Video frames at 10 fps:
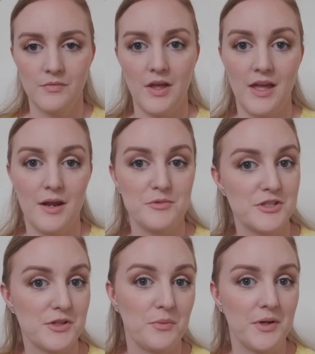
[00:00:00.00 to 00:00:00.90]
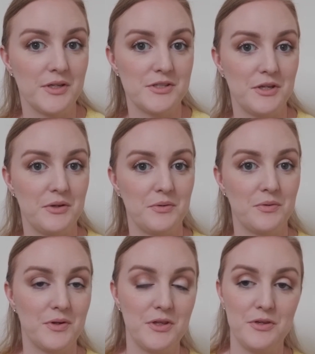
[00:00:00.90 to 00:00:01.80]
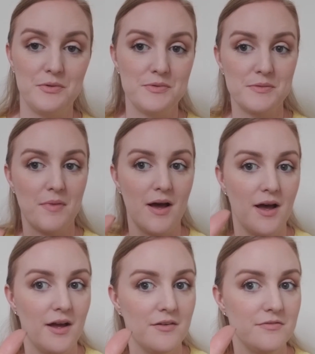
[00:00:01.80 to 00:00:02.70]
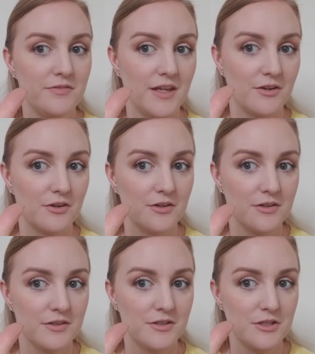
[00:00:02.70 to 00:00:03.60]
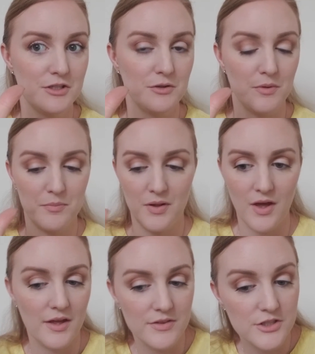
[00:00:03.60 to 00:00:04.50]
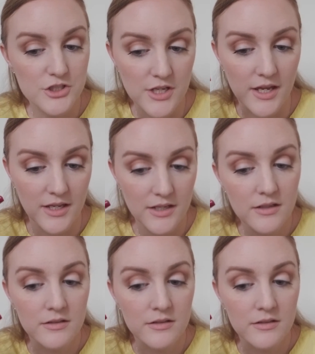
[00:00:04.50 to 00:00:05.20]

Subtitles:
And I'm just going to use my finger to apply this shade.